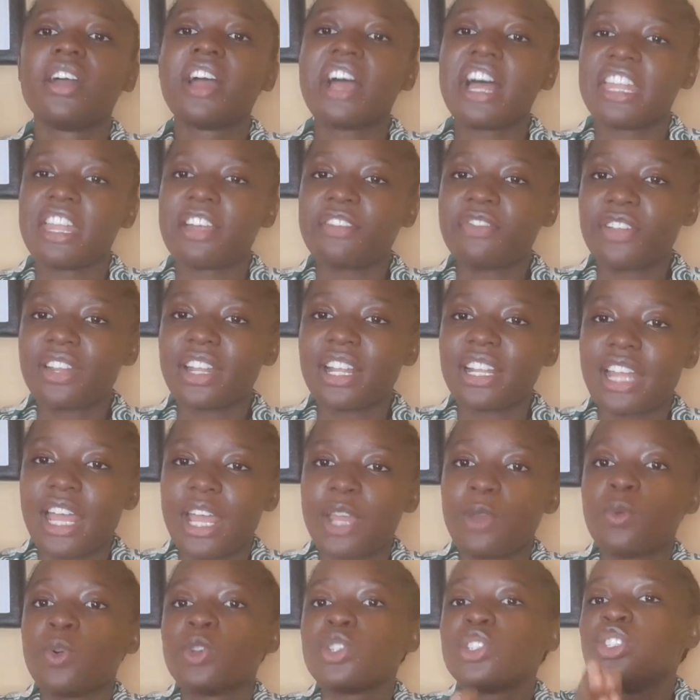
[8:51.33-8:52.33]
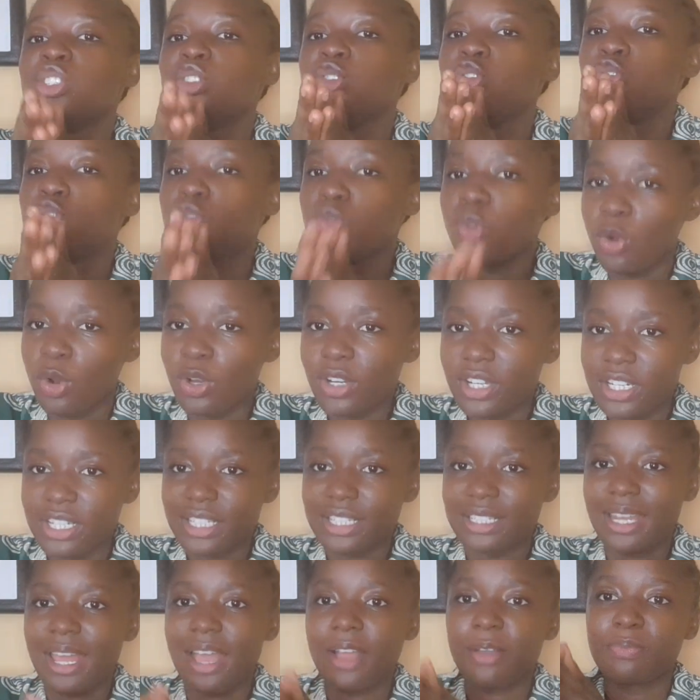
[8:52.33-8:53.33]
and I found out that it was the drug
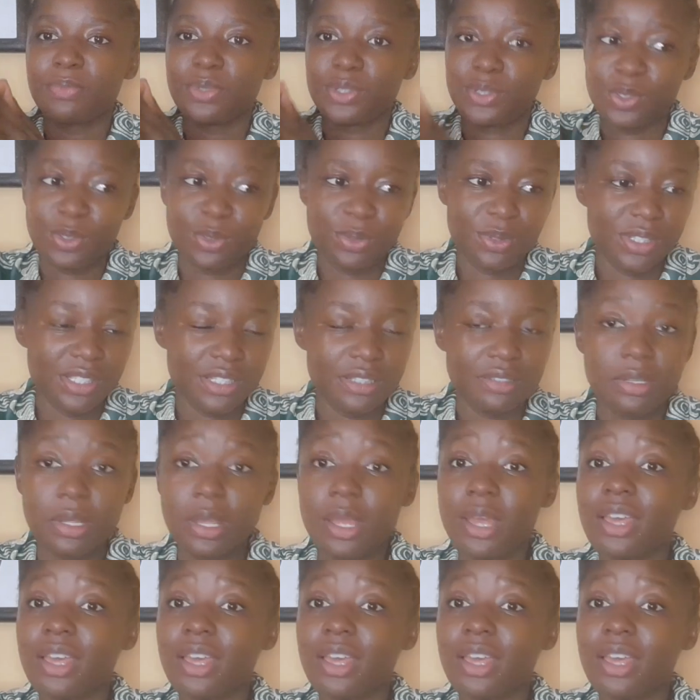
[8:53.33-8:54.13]
that I've been using.